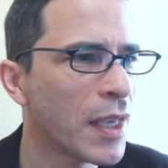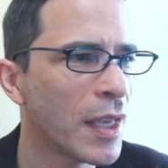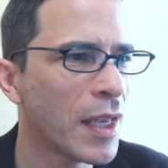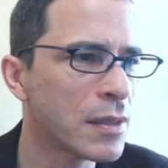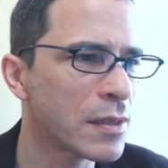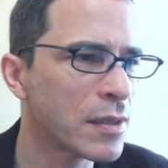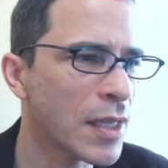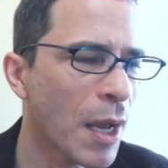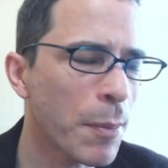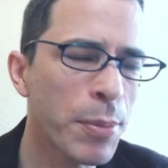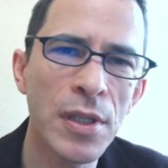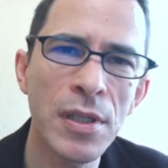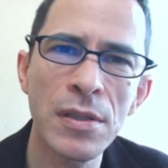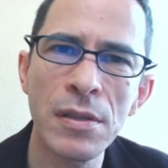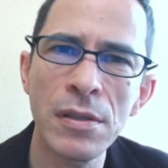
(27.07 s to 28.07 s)
It's a
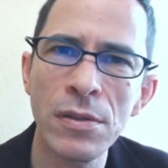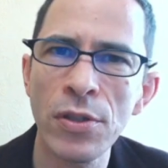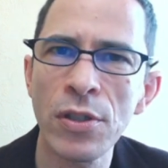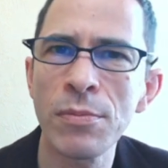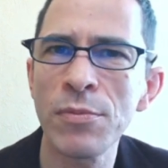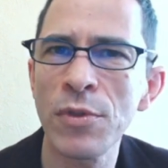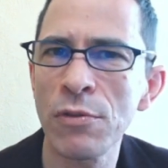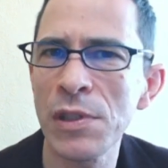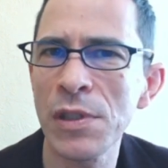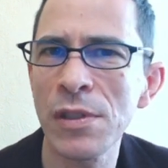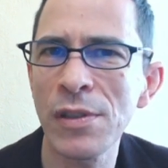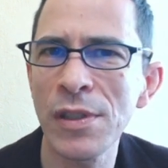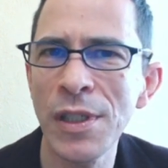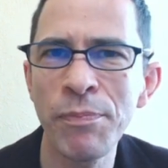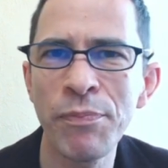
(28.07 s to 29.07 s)
Japanese term
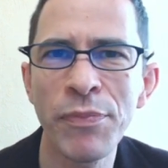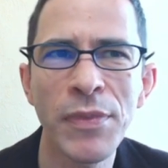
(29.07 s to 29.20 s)
originally,